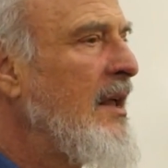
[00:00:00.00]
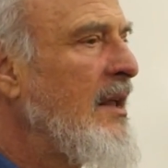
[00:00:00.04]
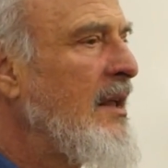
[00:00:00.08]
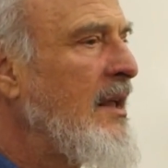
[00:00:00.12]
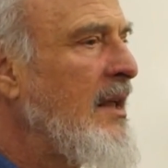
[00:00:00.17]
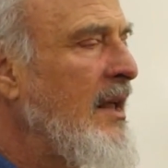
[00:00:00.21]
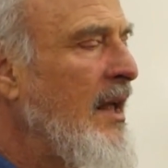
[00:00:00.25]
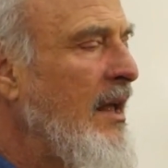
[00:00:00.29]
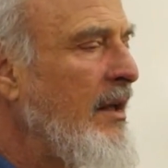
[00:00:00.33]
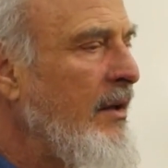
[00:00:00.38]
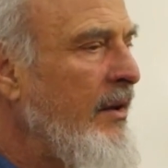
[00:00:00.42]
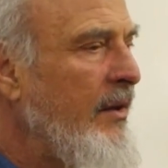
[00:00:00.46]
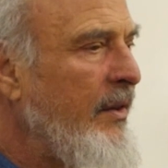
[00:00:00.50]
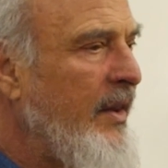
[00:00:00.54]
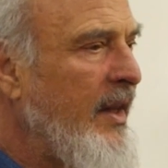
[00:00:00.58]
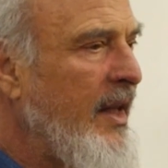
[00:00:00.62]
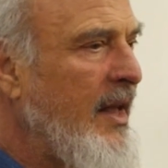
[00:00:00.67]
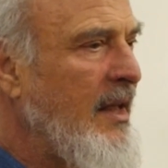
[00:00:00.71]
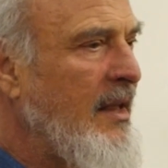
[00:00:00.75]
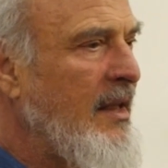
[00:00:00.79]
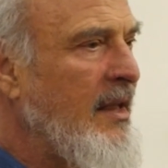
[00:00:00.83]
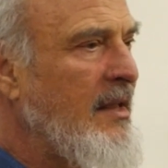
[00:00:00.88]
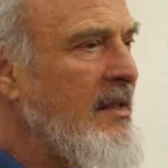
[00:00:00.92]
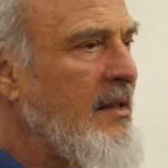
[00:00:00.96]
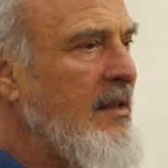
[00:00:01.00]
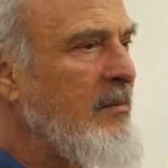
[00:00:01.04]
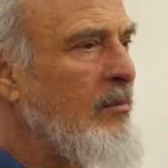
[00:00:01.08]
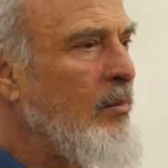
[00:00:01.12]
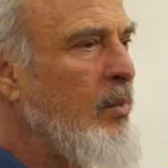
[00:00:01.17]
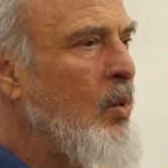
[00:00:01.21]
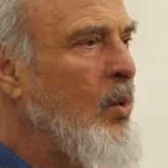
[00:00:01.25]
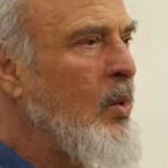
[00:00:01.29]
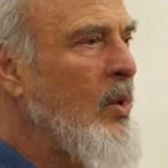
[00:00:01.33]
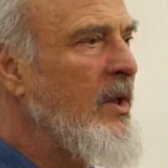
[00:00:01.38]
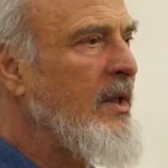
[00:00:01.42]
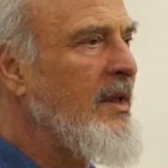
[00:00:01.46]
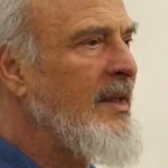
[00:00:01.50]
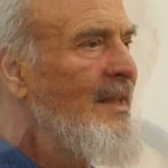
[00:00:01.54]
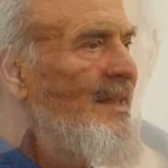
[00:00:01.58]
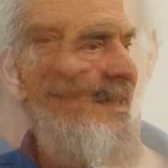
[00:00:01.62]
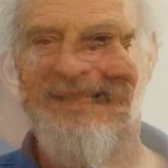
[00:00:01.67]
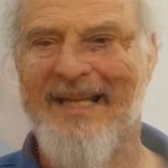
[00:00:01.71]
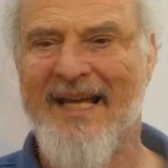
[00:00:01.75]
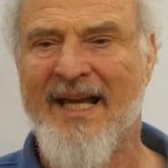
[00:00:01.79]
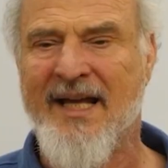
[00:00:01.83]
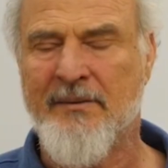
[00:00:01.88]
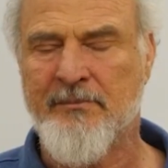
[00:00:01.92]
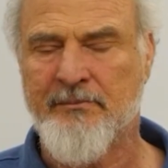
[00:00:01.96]
The other thing that's important
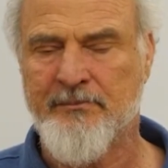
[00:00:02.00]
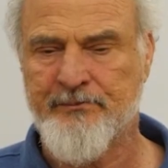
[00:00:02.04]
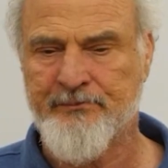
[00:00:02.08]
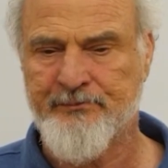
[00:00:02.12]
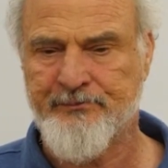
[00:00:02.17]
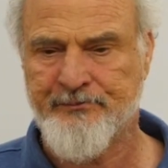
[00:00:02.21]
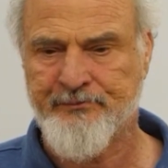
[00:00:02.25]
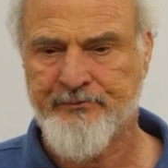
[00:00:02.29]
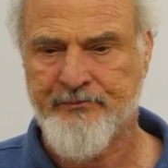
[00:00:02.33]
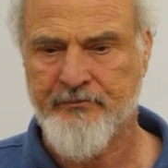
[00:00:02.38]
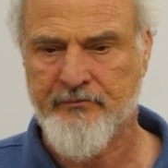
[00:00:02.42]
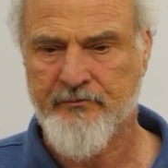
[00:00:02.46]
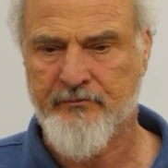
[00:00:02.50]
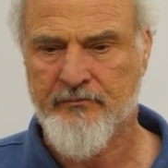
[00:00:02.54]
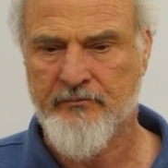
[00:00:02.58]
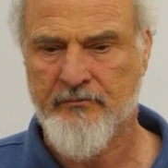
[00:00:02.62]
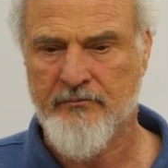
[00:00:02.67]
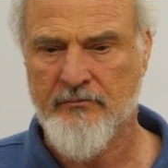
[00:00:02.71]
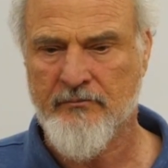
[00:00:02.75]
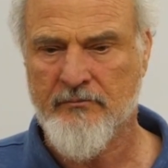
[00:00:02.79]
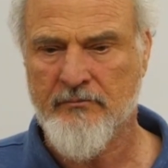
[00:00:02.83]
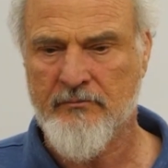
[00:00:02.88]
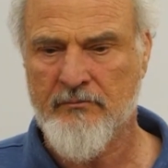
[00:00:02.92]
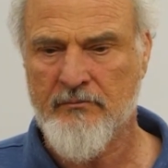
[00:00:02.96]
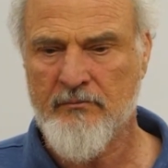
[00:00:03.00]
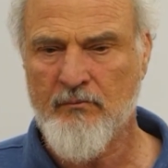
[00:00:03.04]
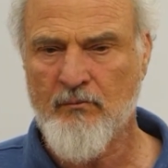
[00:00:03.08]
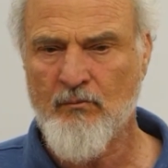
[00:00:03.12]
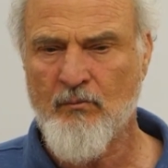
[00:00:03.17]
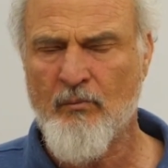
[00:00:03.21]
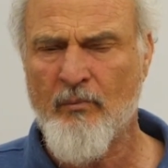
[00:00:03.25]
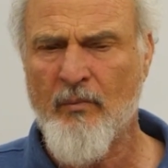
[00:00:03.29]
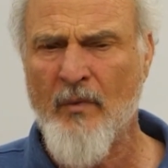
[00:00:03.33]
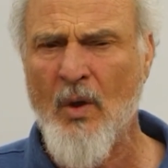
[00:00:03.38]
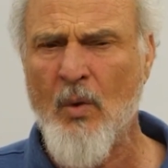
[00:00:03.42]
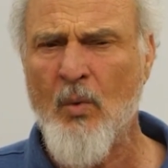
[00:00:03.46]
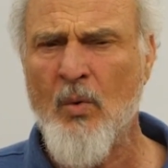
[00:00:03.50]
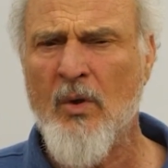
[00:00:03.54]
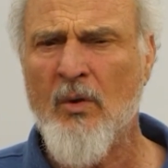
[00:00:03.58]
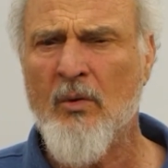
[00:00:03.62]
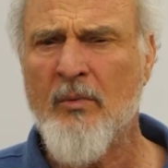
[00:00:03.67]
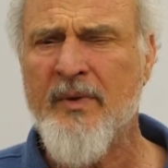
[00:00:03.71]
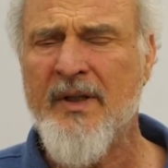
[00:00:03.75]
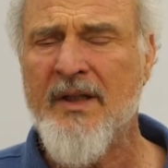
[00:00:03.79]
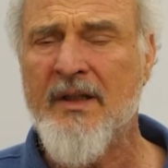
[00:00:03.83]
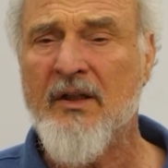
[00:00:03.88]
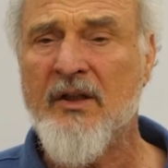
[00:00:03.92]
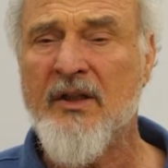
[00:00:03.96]
is that
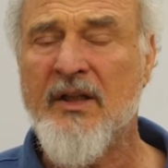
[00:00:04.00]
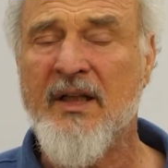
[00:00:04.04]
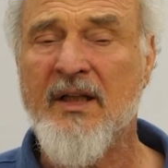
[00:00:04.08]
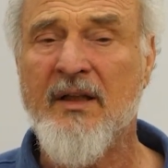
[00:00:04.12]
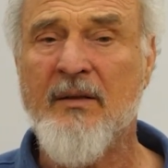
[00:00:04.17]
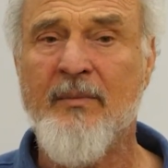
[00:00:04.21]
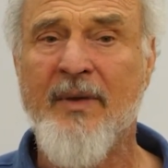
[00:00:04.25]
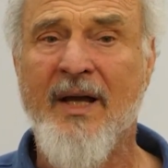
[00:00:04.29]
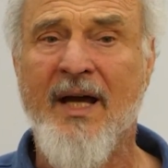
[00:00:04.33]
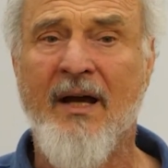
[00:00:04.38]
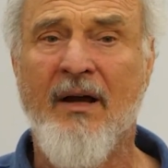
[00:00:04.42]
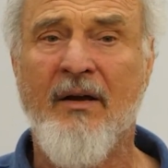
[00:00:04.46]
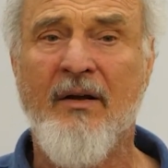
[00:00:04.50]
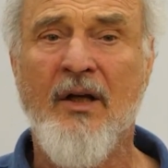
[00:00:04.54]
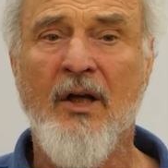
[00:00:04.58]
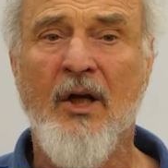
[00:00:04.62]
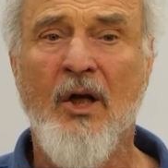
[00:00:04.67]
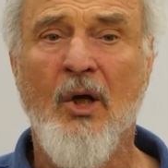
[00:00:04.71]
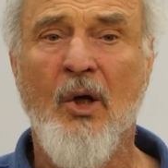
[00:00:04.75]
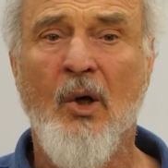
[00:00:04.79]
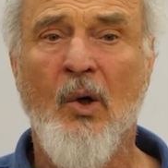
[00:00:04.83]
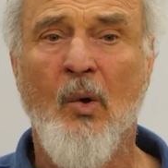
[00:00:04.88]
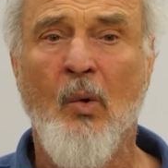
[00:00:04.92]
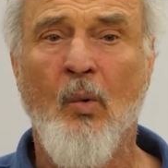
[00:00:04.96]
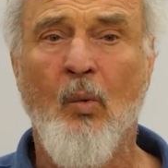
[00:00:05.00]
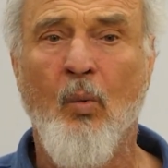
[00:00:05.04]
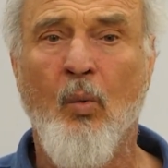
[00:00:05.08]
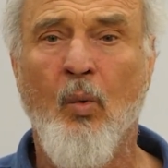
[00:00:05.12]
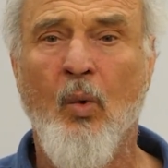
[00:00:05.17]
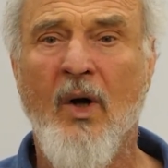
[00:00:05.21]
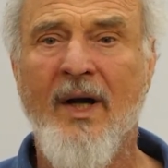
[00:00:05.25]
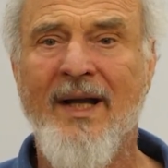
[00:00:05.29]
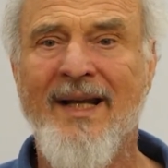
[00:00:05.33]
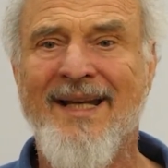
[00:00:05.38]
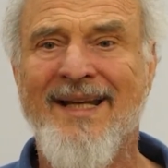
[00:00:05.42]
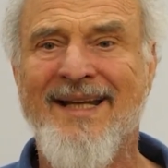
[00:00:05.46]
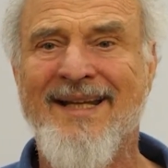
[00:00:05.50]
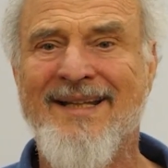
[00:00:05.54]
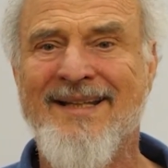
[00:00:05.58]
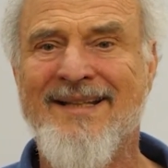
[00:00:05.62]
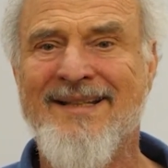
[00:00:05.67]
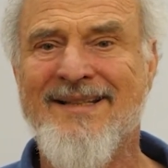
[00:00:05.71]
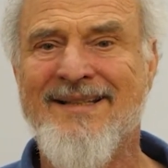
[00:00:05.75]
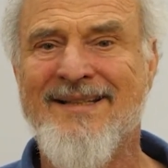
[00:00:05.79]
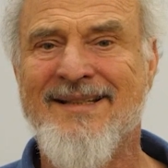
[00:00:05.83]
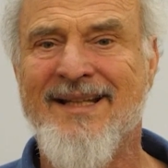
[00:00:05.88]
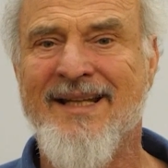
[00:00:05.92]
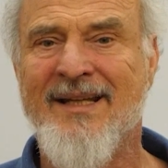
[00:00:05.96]
we'll be looking about what
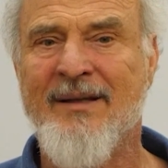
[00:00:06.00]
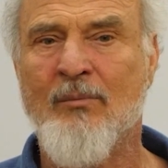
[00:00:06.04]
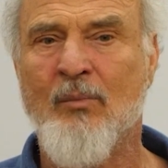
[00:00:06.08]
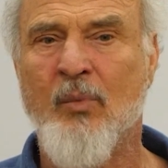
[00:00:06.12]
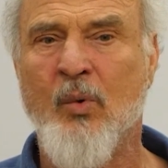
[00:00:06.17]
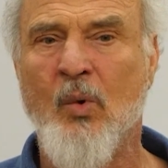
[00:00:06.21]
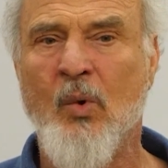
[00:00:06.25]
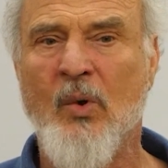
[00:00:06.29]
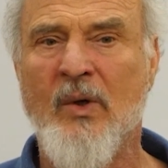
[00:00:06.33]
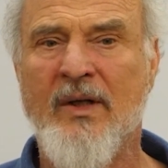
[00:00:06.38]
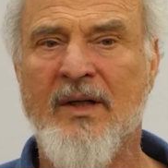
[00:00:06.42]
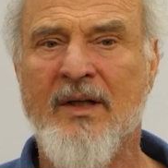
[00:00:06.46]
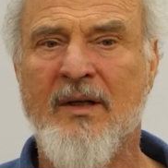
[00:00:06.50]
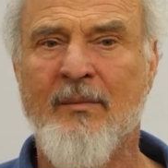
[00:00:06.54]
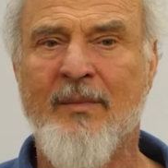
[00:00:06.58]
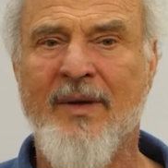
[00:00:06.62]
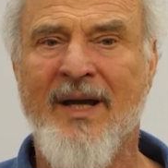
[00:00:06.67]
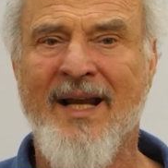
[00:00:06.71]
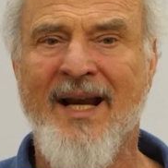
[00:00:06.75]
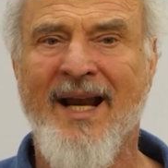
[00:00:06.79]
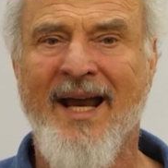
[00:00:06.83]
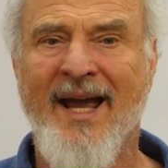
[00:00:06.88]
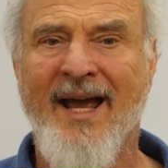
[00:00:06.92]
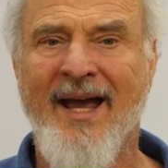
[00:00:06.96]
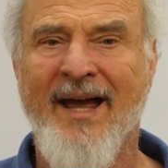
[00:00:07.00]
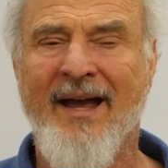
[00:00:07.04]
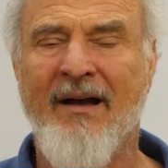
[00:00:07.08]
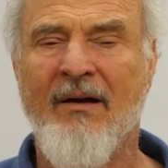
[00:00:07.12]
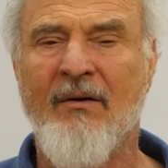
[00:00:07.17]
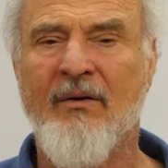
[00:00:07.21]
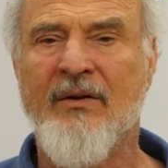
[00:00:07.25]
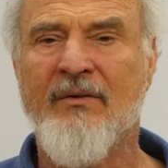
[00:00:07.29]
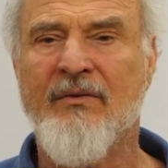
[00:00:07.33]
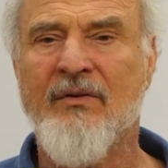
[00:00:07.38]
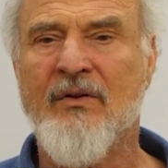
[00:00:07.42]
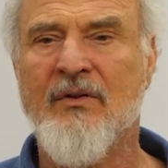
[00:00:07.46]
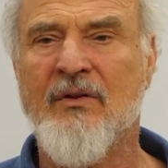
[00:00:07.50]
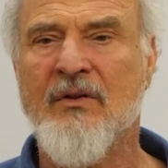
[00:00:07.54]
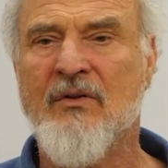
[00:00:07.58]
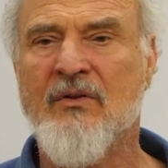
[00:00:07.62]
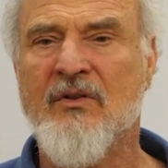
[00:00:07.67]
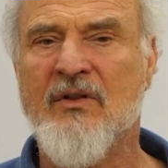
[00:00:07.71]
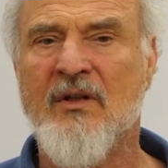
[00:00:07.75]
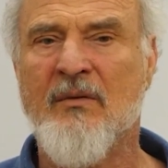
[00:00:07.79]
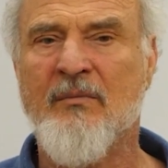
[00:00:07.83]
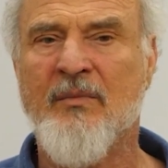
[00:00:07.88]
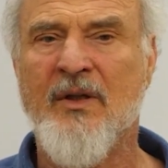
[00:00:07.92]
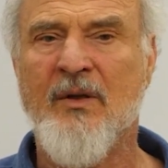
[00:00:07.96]
is important about how, if you do
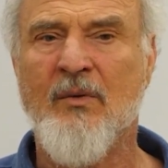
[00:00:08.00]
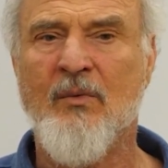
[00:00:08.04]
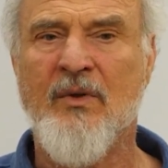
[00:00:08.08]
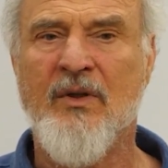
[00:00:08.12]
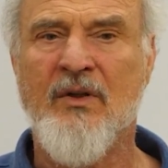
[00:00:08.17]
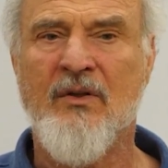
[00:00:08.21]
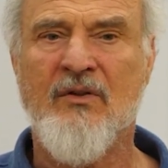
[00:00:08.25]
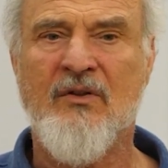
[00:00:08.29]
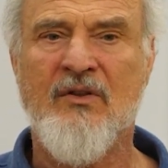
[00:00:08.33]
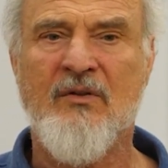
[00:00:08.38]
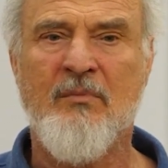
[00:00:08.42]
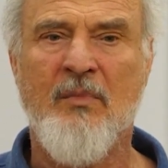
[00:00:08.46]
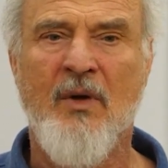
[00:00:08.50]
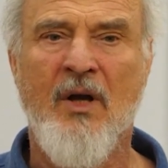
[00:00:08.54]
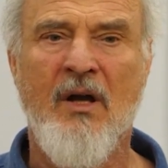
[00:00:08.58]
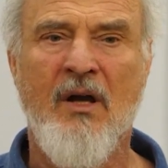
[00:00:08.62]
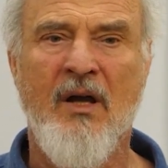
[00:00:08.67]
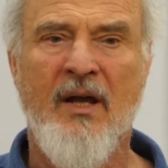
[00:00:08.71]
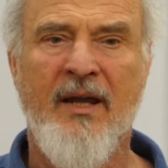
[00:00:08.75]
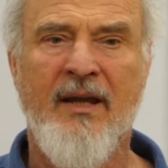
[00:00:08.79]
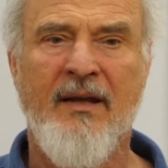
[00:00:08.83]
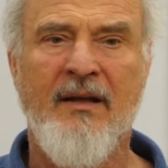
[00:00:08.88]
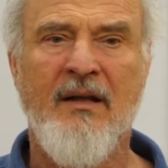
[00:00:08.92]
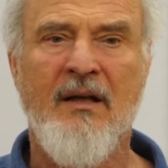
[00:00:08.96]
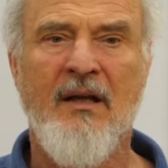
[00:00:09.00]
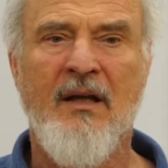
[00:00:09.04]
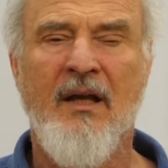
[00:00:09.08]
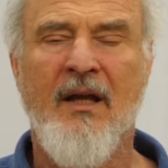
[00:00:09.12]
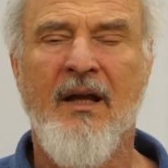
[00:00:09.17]
something with your spine,